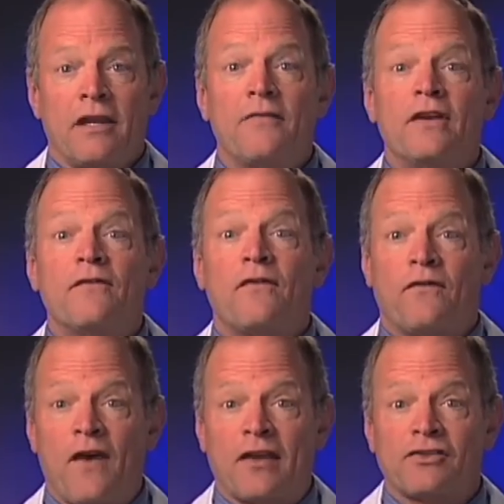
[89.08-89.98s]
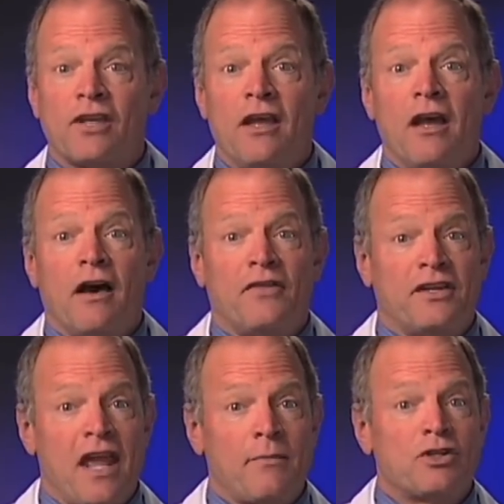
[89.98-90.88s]
And even if effects
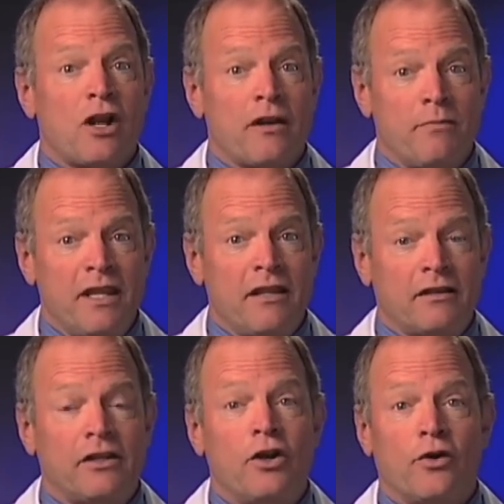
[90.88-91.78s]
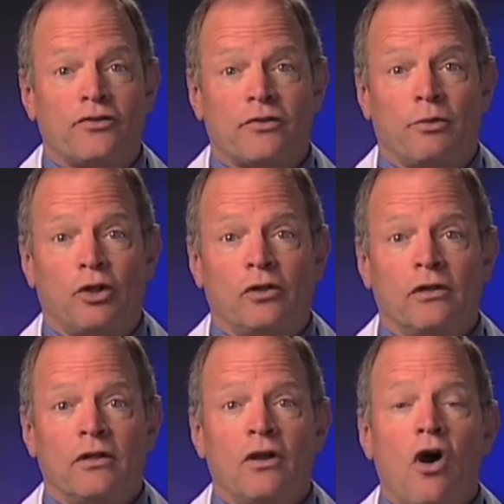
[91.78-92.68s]
of the damage aren't immediately
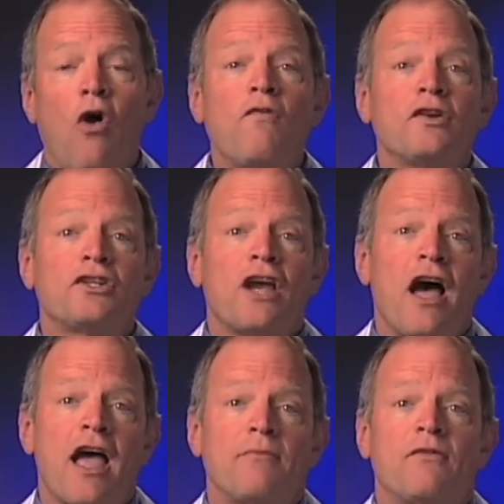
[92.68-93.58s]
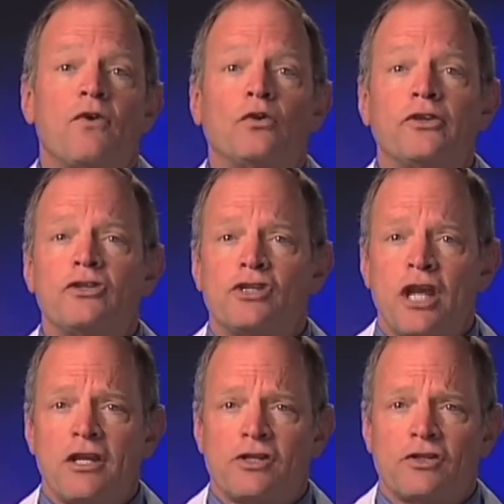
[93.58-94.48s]
noticeable, over time the voltage
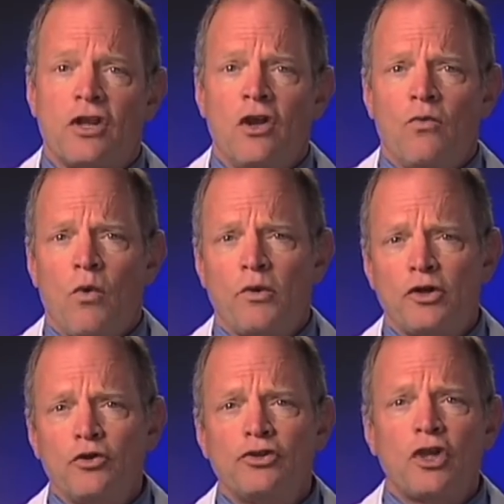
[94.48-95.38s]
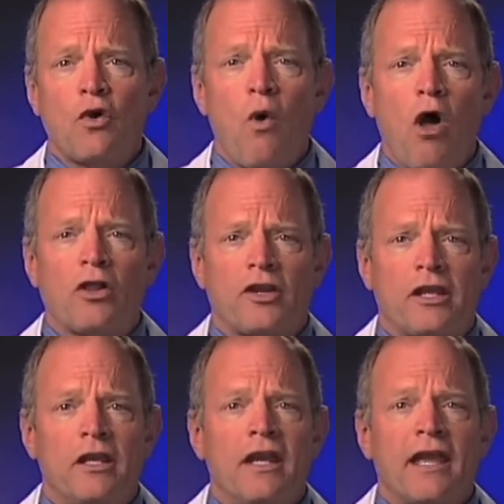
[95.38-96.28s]
changes will reduce the
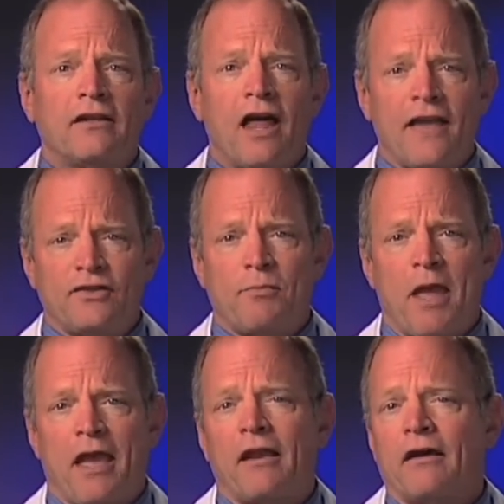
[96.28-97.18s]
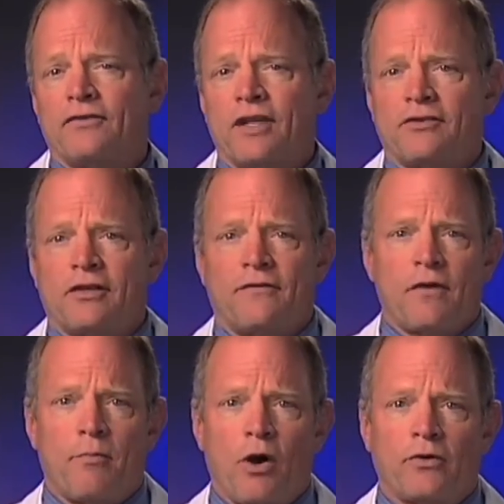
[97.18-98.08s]
quality and lifespan of
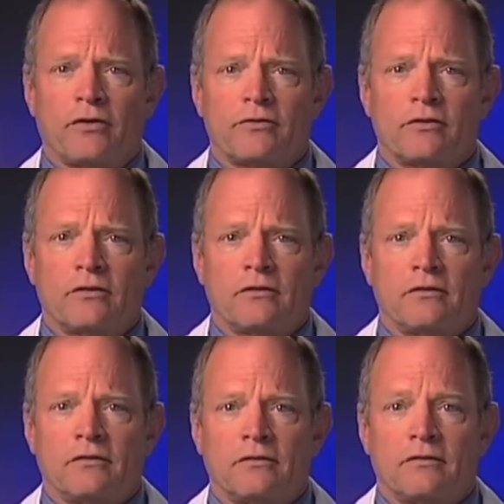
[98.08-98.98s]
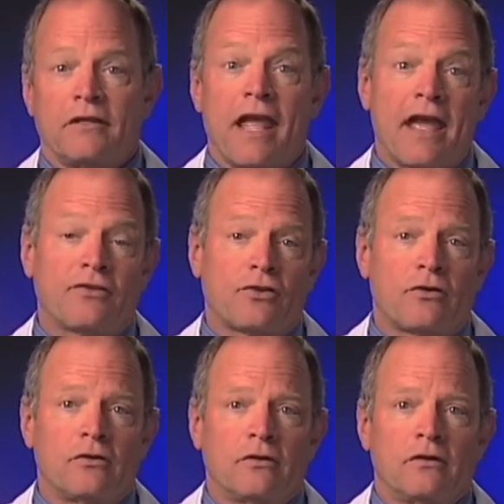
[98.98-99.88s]
sensitive components. The
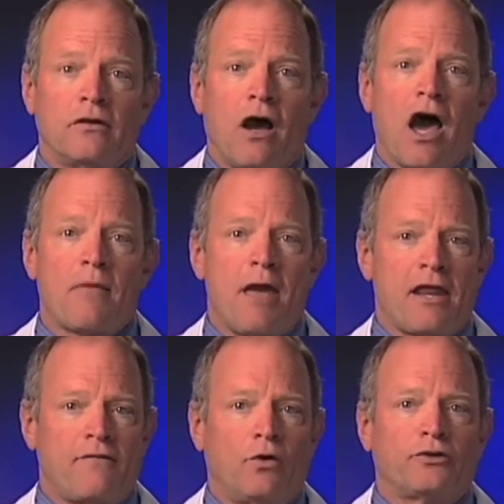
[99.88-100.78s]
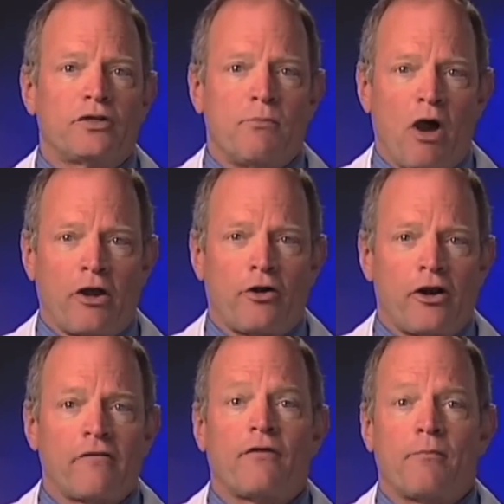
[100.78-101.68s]
answer: automatic voltage
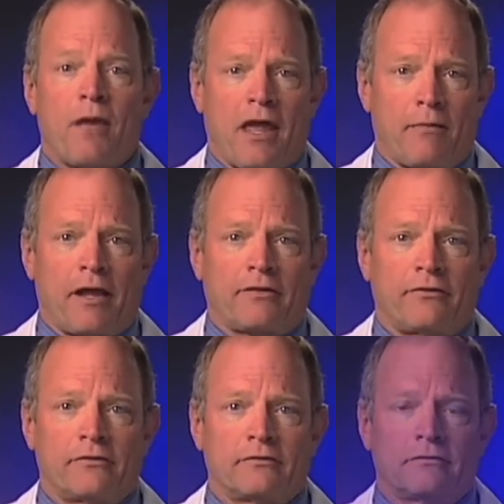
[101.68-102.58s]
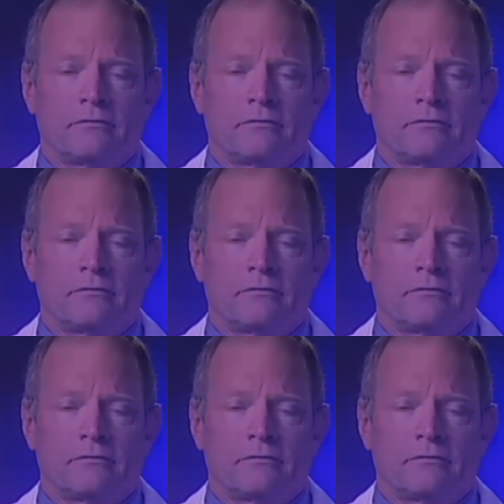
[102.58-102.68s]
monitoring from Panamax.